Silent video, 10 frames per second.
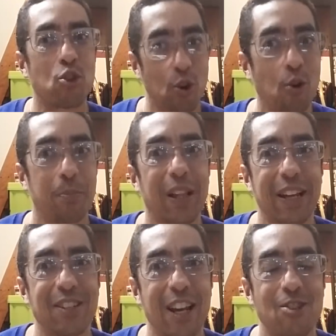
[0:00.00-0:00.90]
sugar
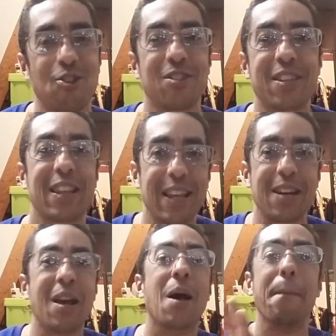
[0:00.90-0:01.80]
plantations that
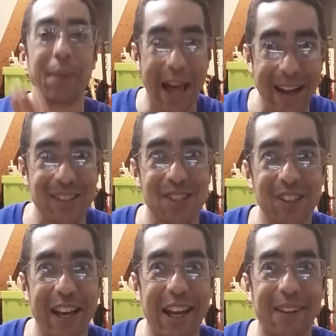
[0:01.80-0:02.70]
then black
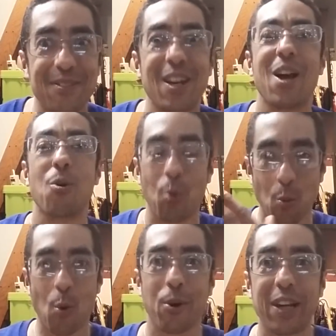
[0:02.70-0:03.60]
slaves were
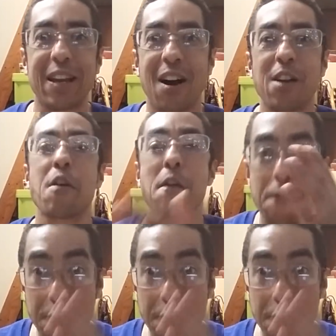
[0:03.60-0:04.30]
working on